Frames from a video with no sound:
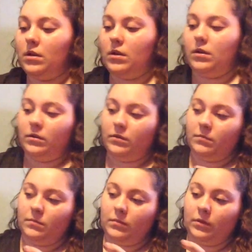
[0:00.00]
And
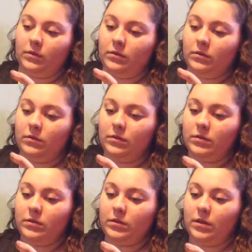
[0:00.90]
I'm going to do the
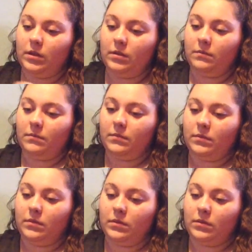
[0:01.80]
same
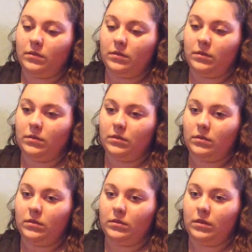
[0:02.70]

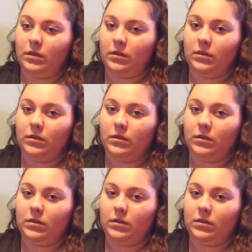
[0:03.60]
thing.